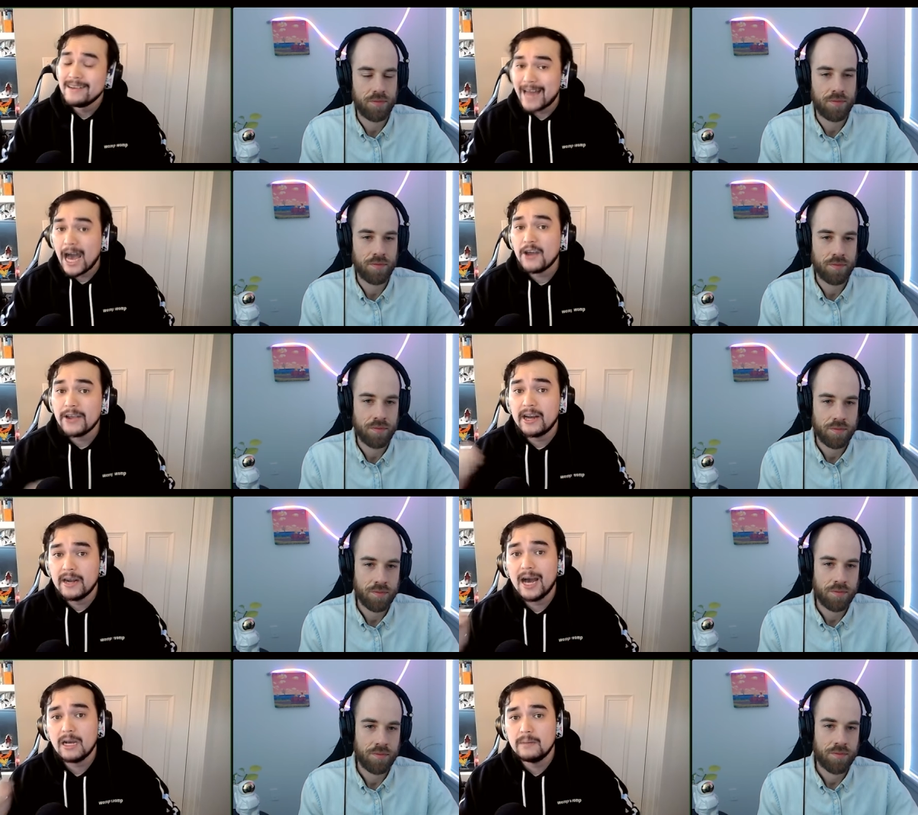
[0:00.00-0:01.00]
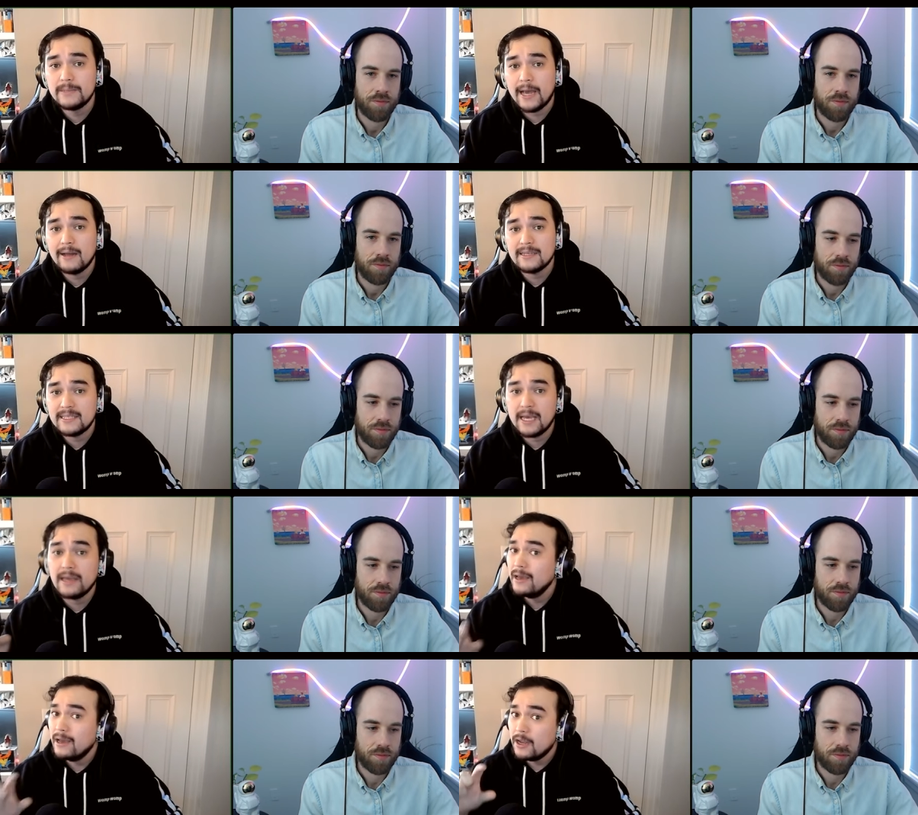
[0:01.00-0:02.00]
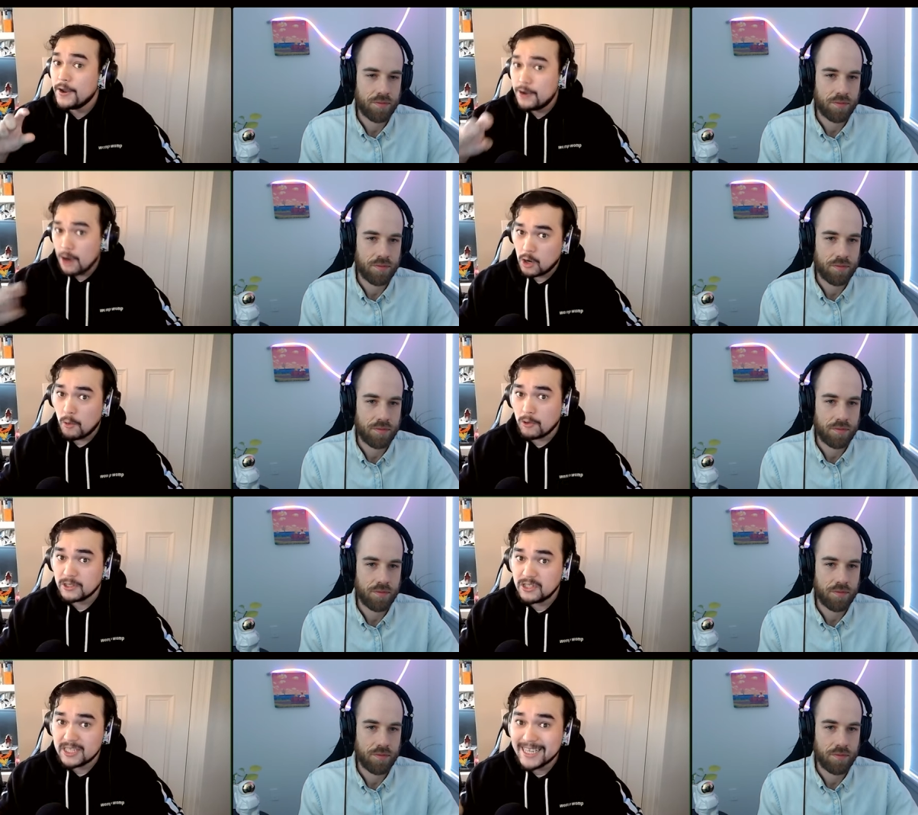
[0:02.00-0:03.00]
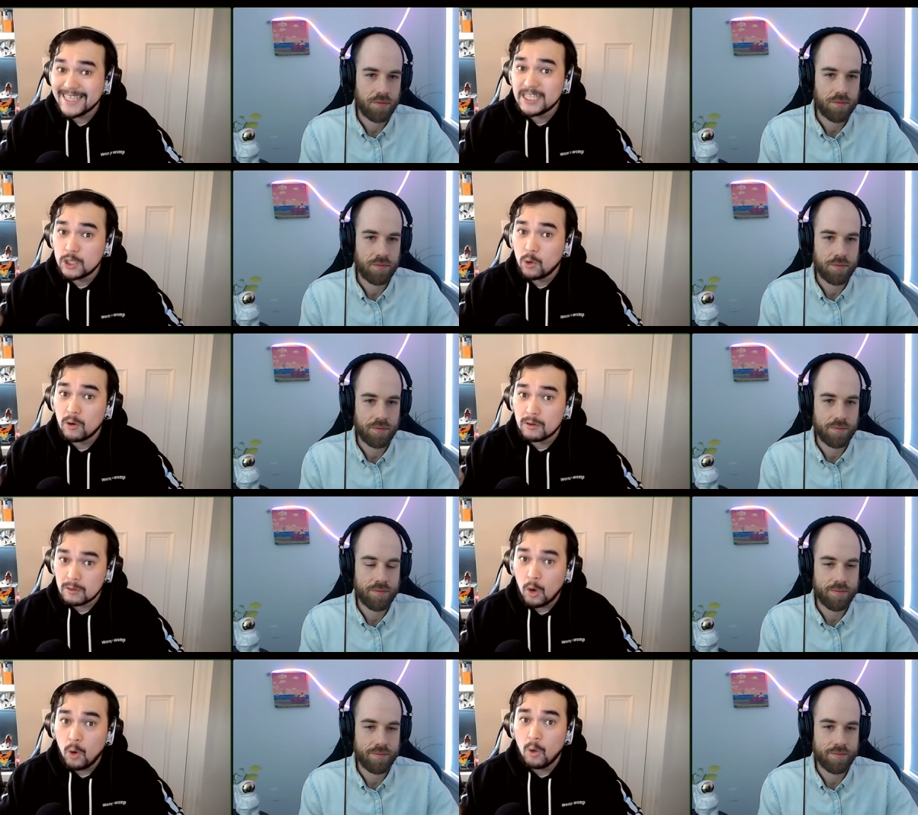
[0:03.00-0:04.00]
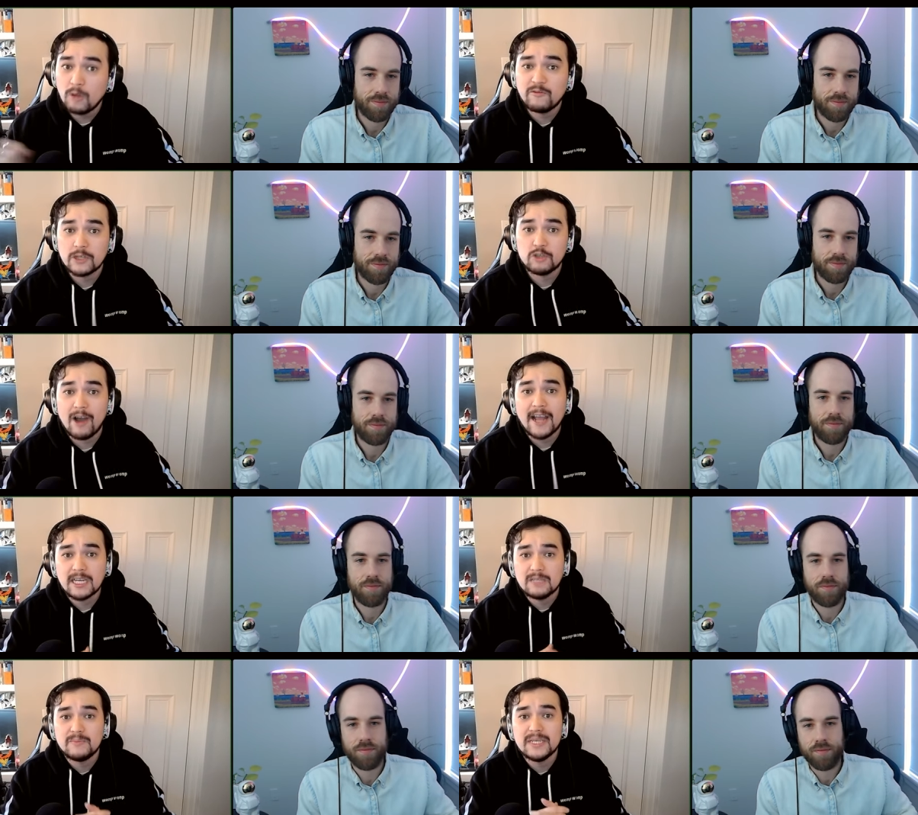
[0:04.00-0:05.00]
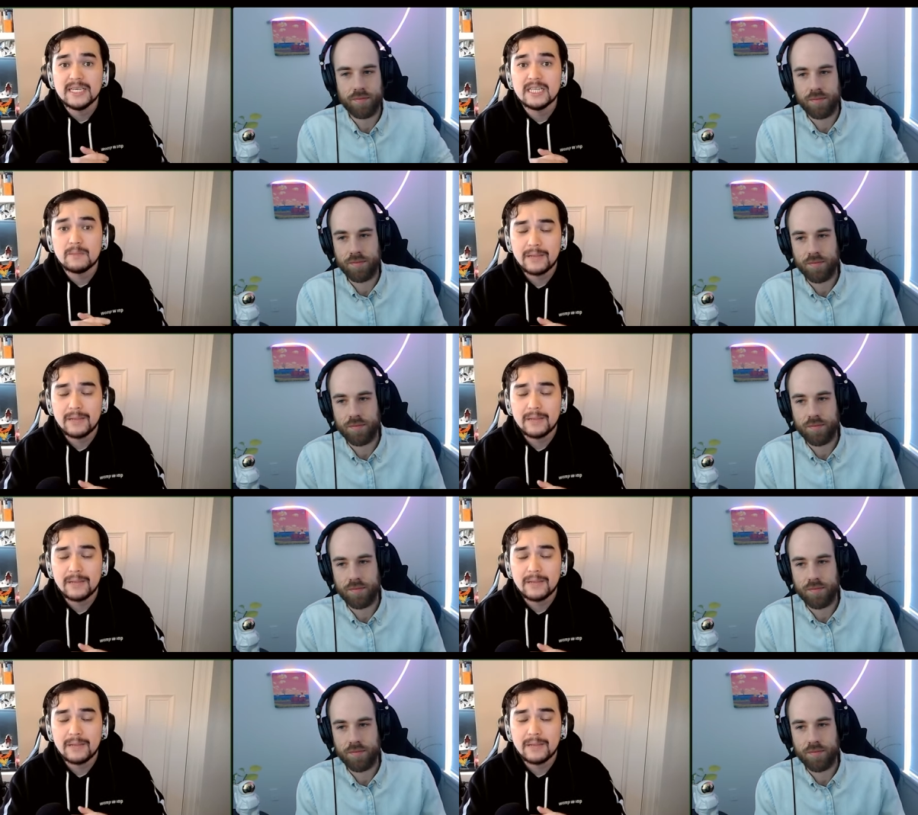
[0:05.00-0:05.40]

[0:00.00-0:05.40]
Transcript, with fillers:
Speaker 1: now you got to knock them down to say, dark horse is your goal for trying to be in the